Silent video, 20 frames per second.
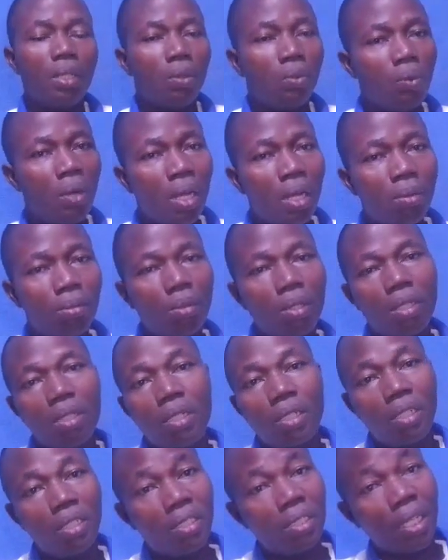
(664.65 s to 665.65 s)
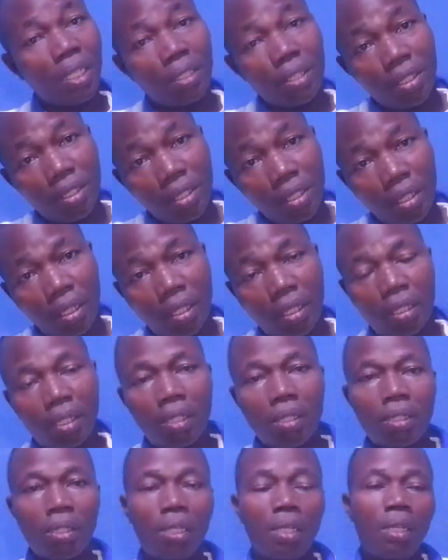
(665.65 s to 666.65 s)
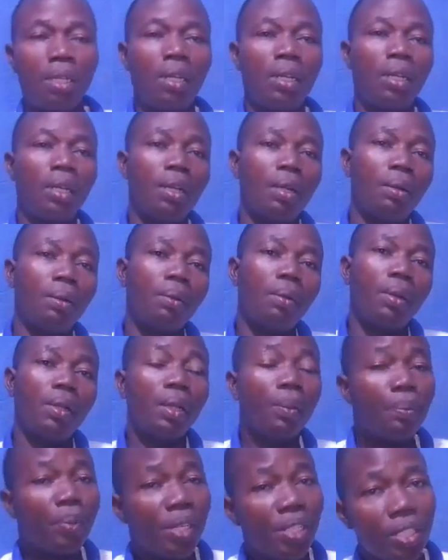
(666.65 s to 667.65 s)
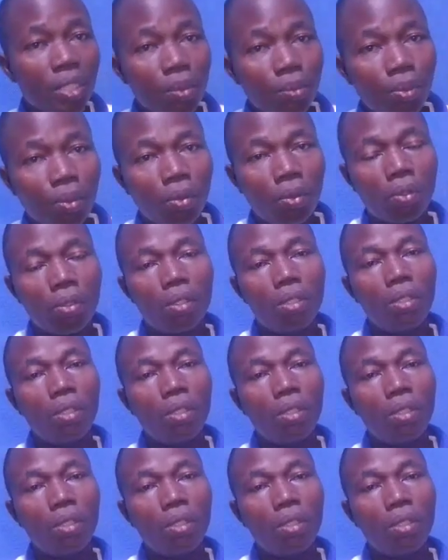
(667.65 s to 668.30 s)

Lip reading: Well, that is the principle.